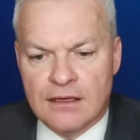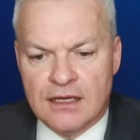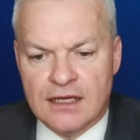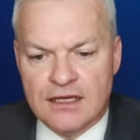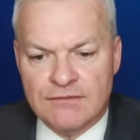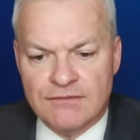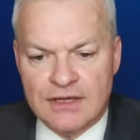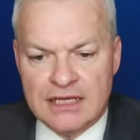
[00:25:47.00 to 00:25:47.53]
I
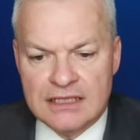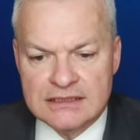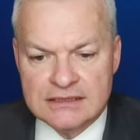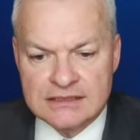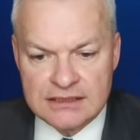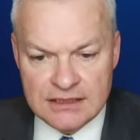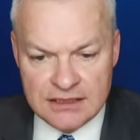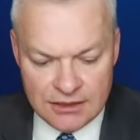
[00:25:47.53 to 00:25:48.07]
have
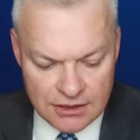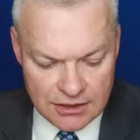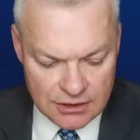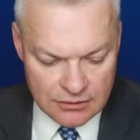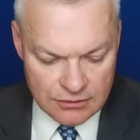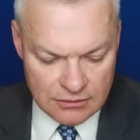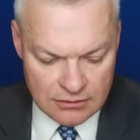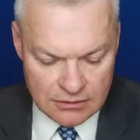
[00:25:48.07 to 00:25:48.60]

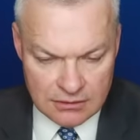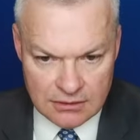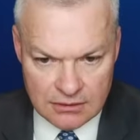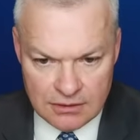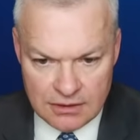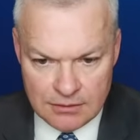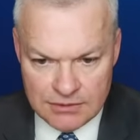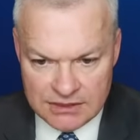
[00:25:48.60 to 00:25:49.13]
Azido.
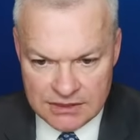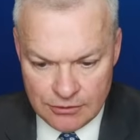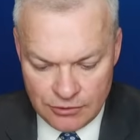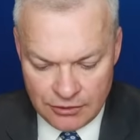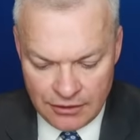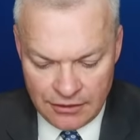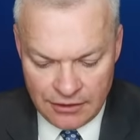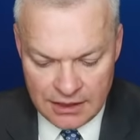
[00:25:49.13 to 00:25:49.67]
Let me see
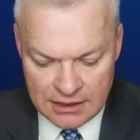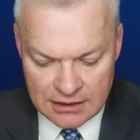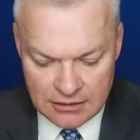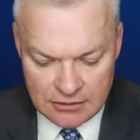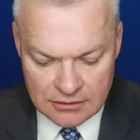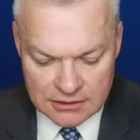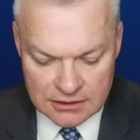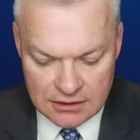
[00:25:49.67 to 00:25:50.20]
what that
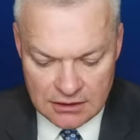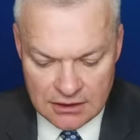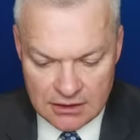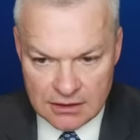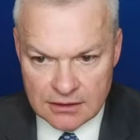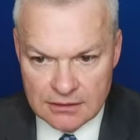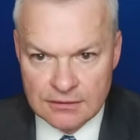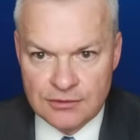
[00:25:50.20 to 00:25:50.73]
looks
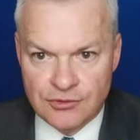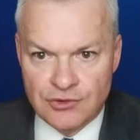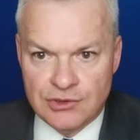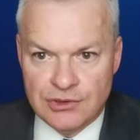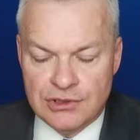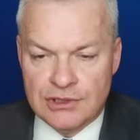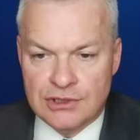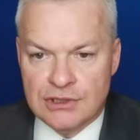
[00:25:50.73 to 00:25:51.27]
like.
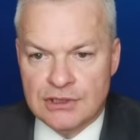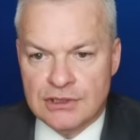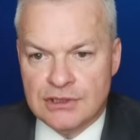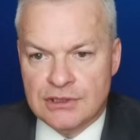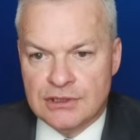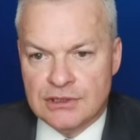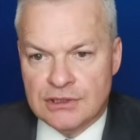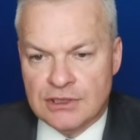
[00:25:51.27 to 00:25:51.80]

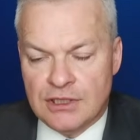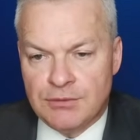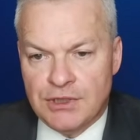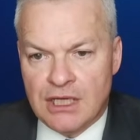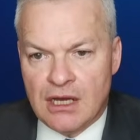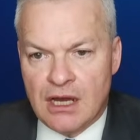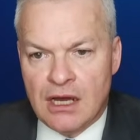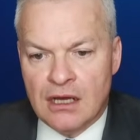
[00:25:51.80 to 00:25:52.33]

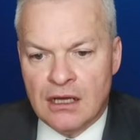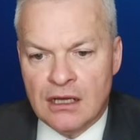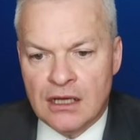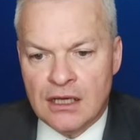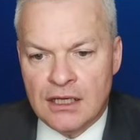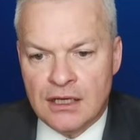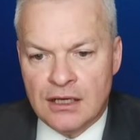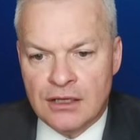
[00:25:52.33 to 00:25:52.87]
Keeping
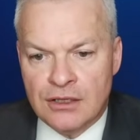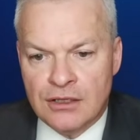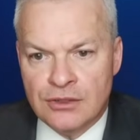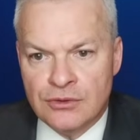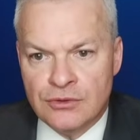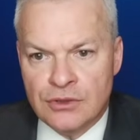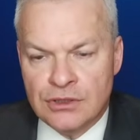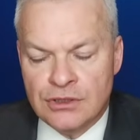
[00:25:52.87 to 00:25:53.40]

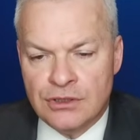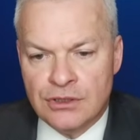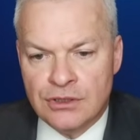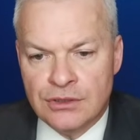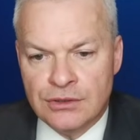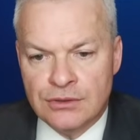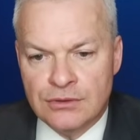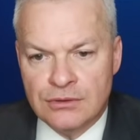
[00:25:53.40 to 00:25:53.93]

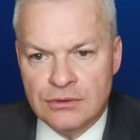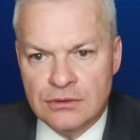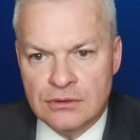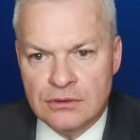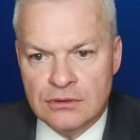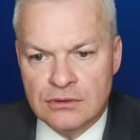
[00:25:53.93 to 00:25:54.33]
I-O-U.